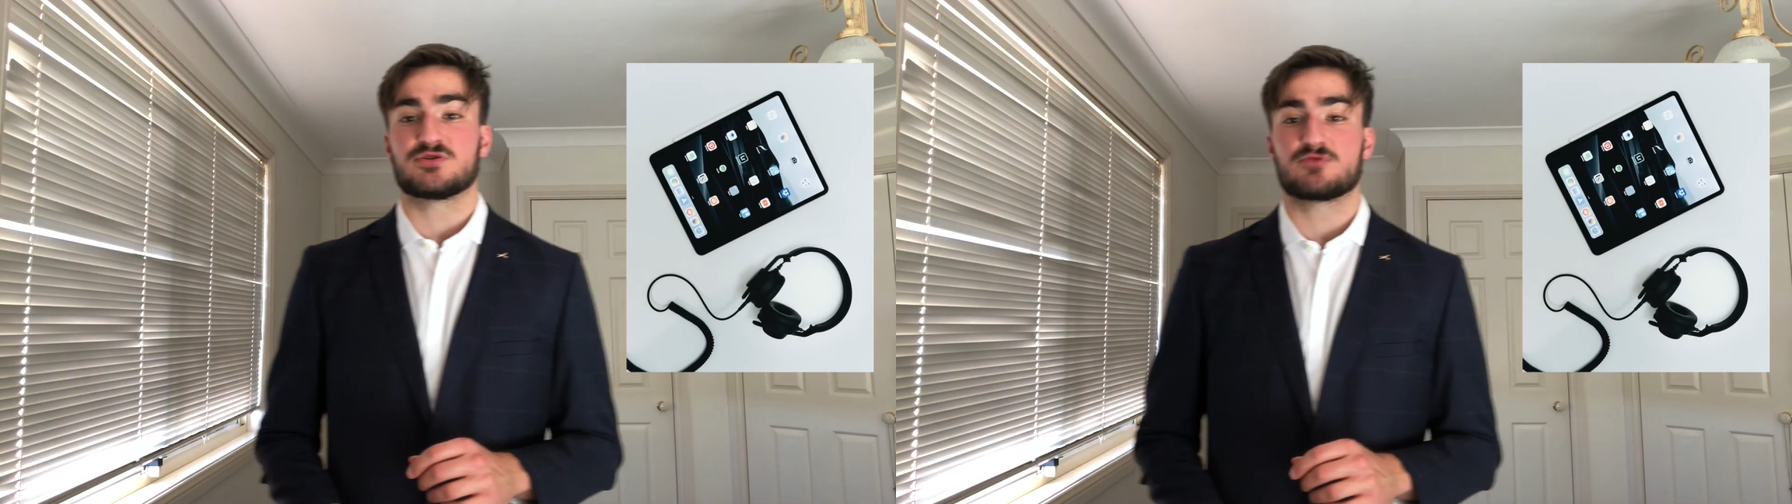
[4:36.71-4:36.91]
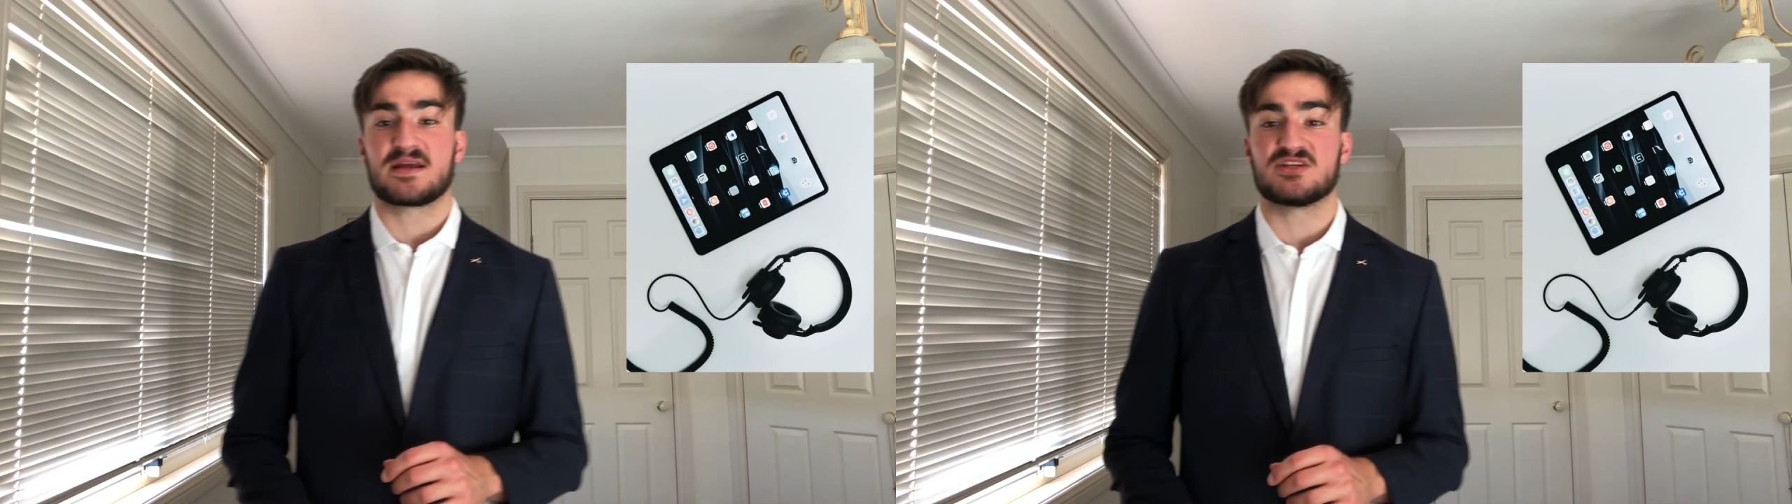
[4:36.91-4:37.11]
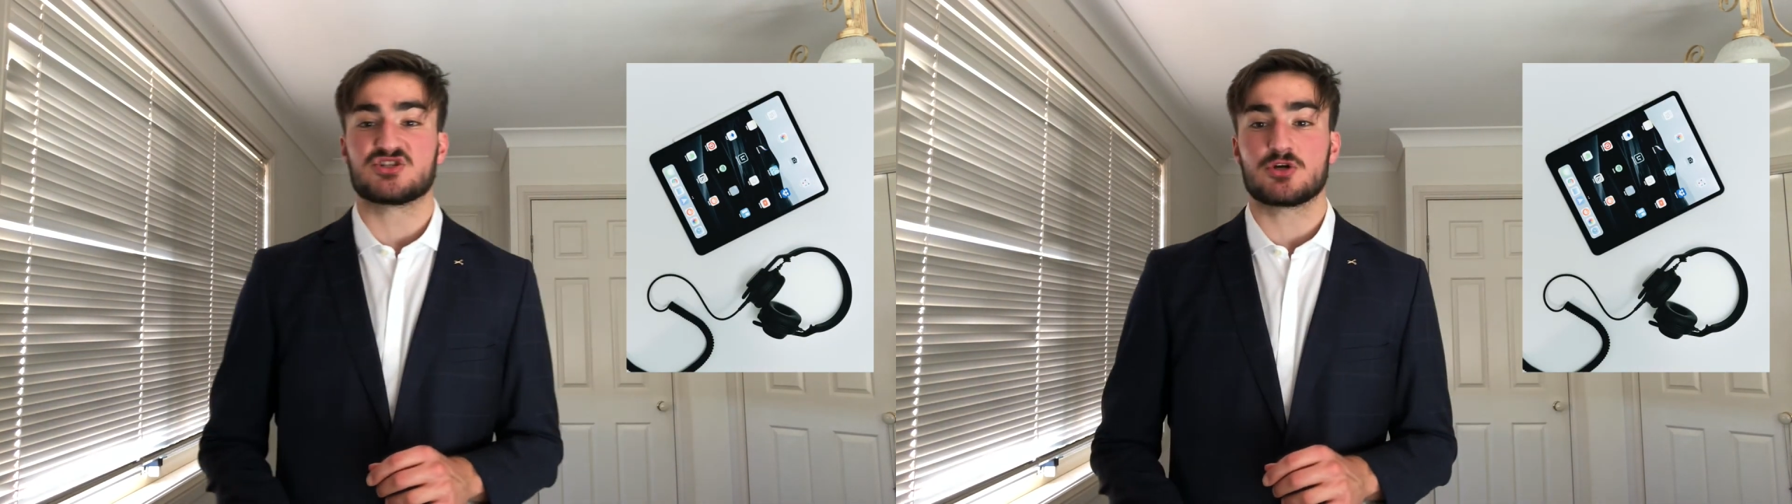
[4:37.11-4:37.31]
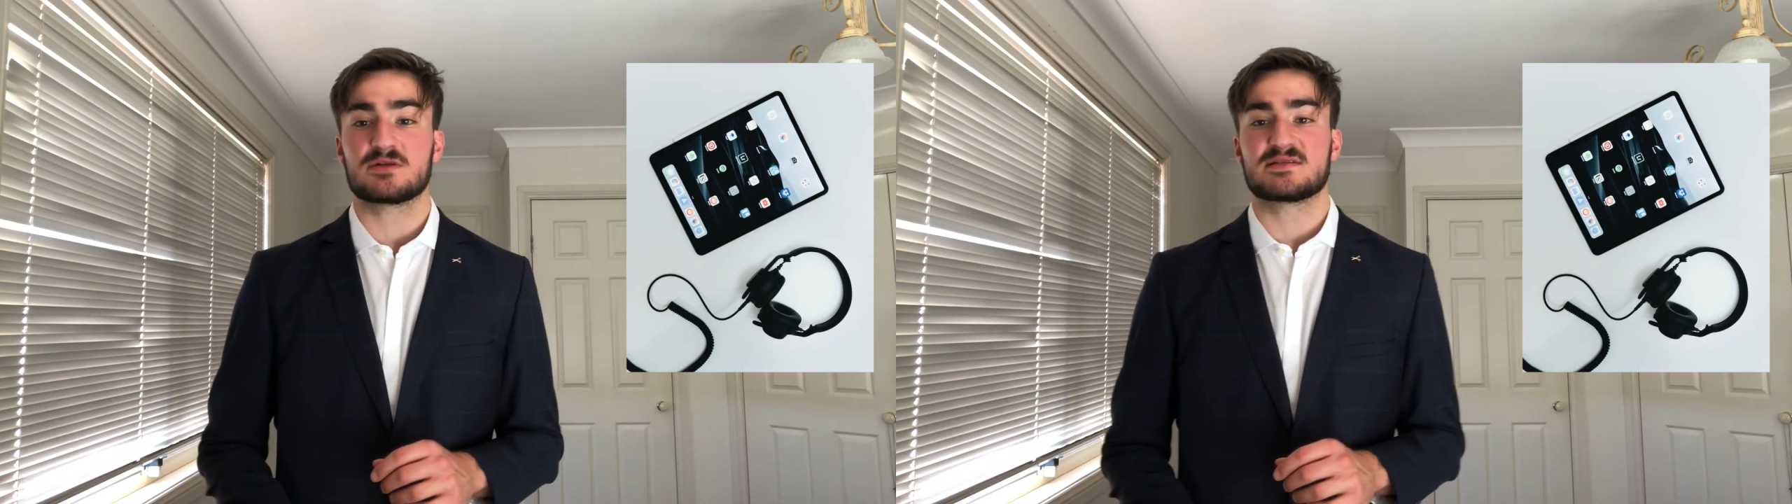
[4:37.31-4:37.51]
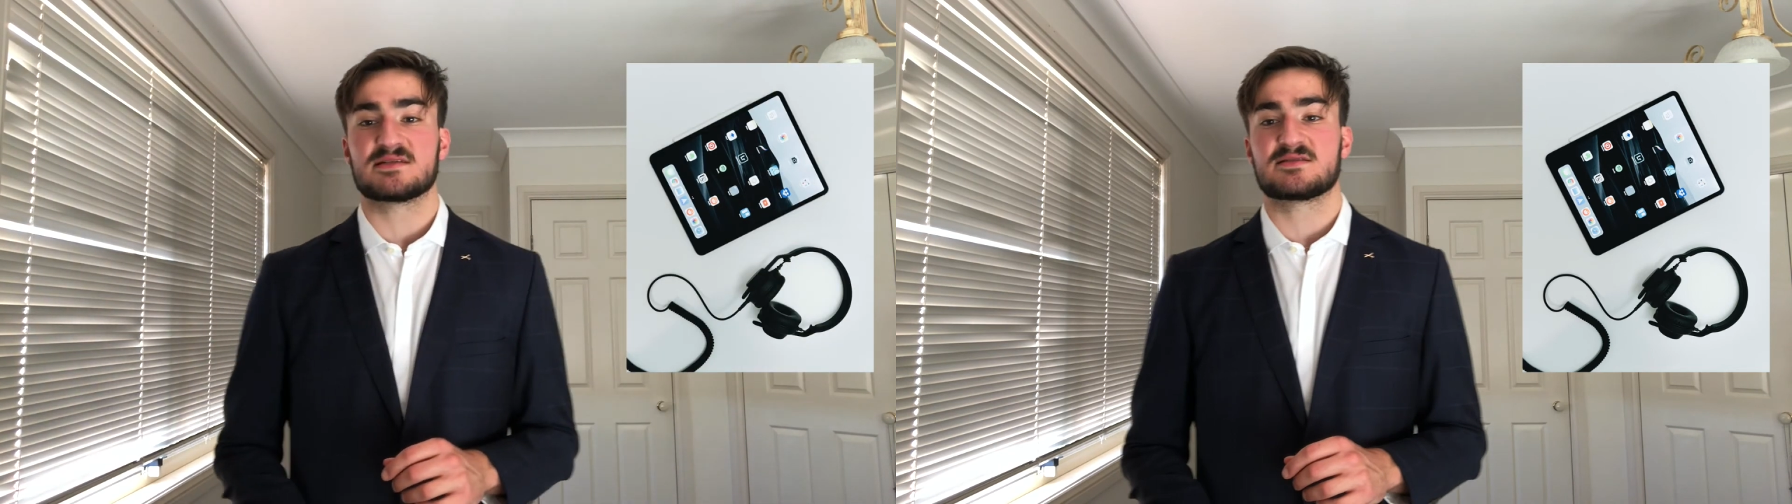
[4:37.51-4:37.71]
tracking stock
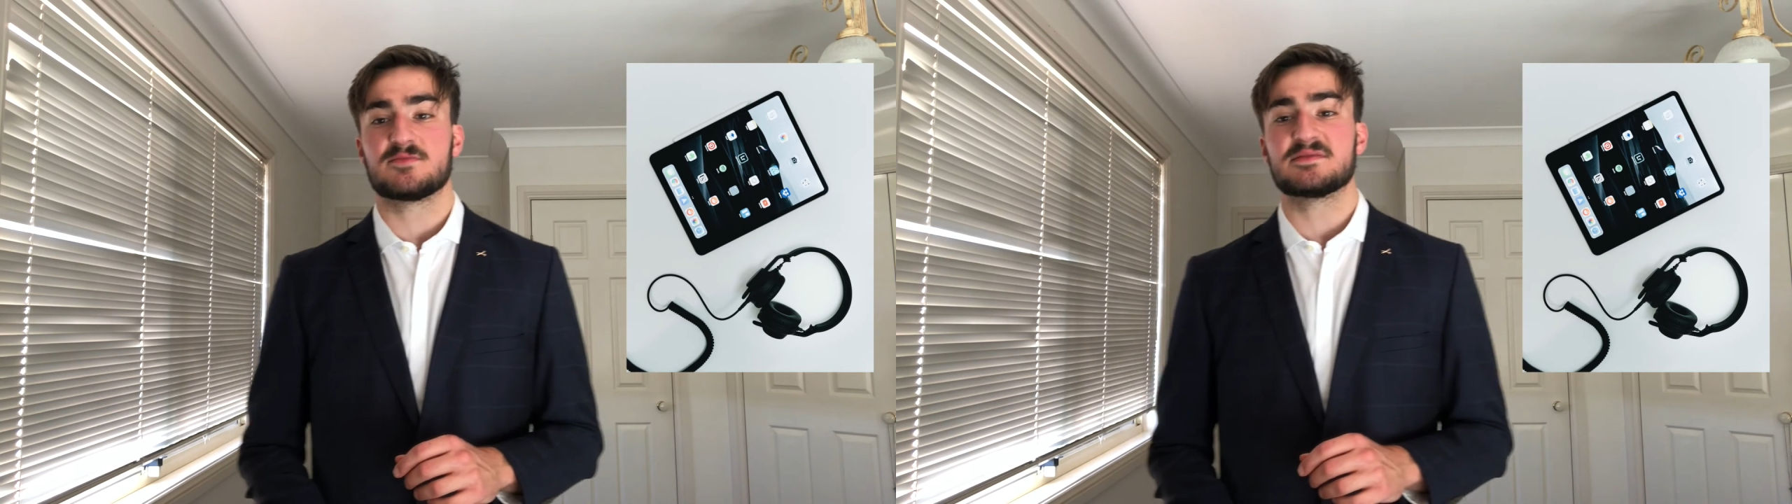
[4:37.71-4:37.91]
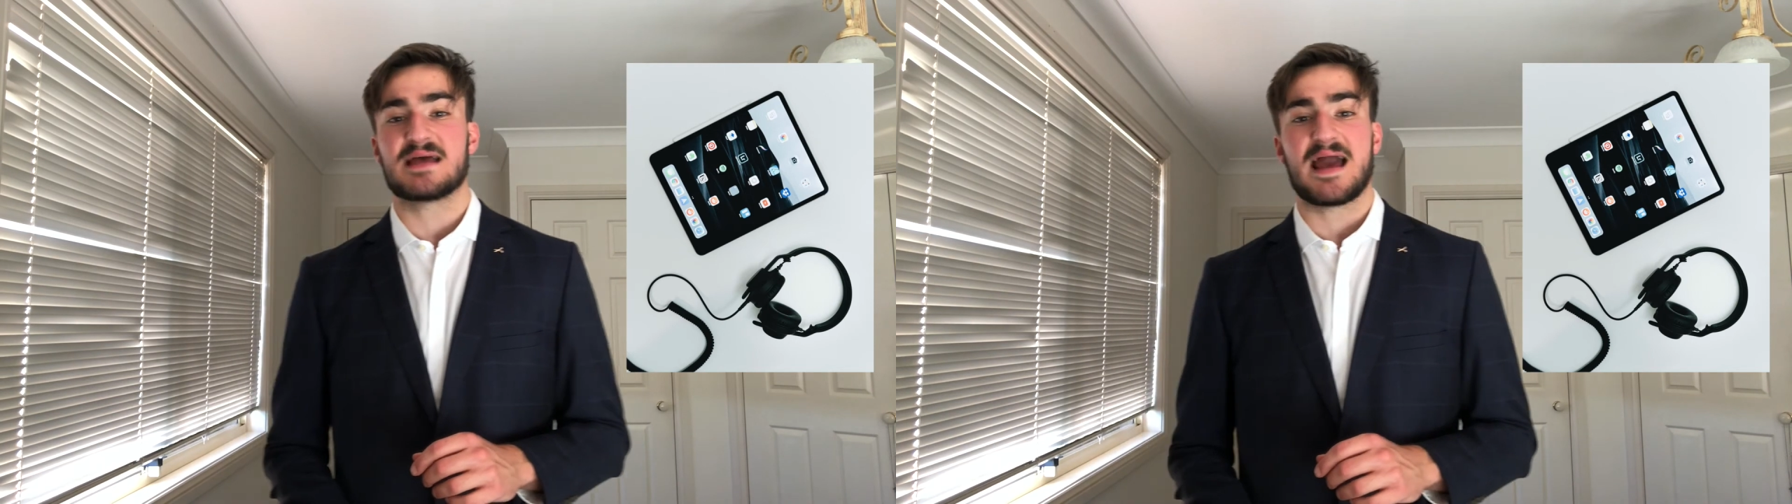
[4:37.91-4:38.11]
systems